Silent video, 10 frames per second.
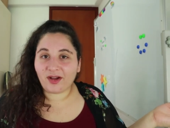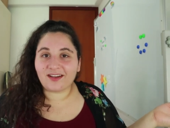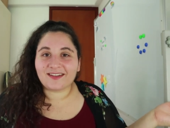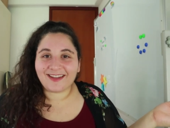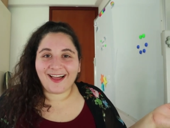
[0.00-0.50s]

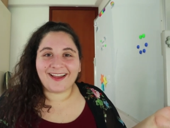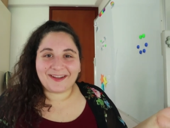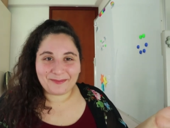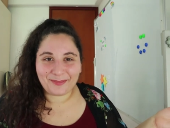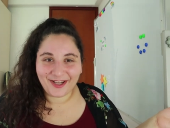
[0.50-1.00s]
bought
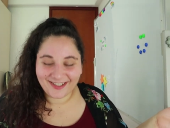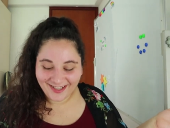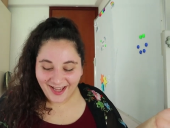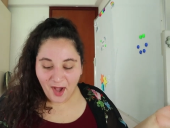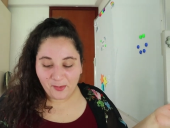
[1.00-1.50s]
online, but
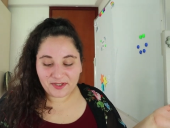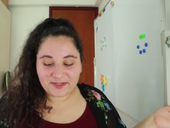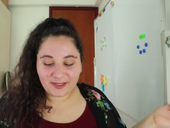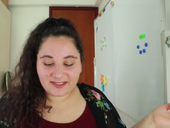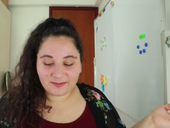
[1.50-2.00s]
we
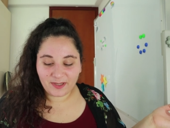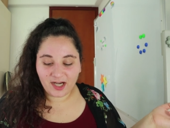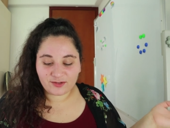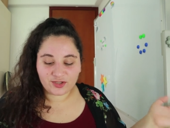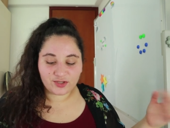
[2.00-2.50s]
spent
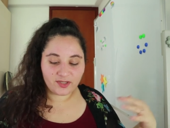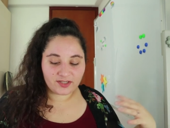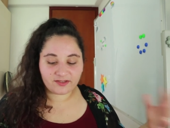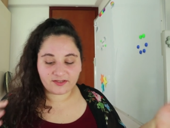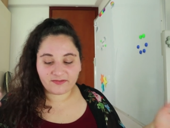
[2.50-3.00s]
about
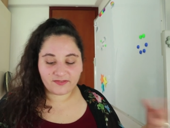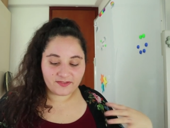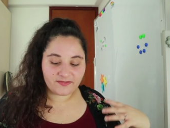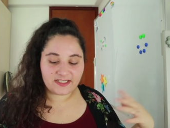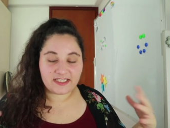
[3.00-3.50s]

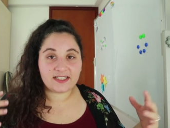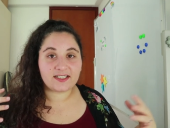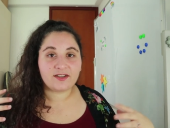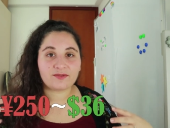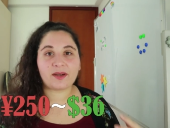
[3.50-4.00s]

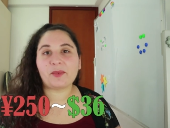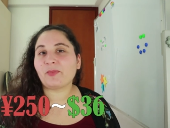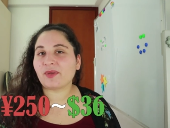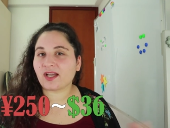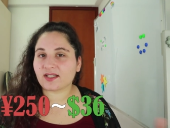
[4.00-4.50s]
250
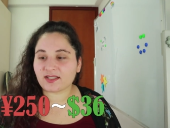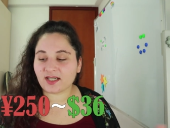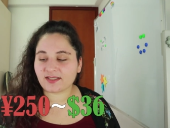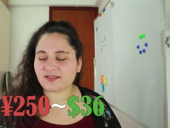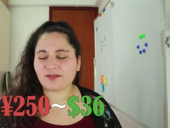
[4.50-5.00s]
renminbi
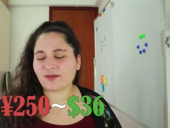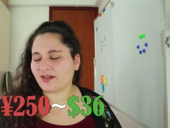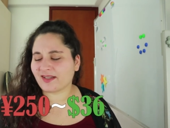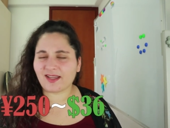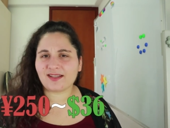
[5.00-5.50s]
online. So
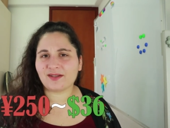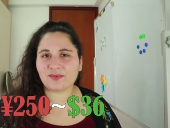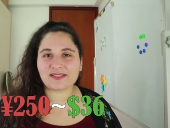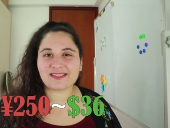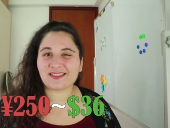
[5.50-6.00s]
again, it
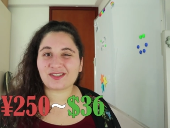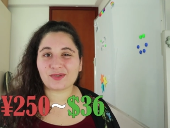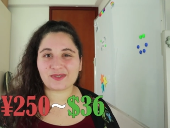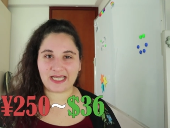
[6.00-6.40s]
wasn't so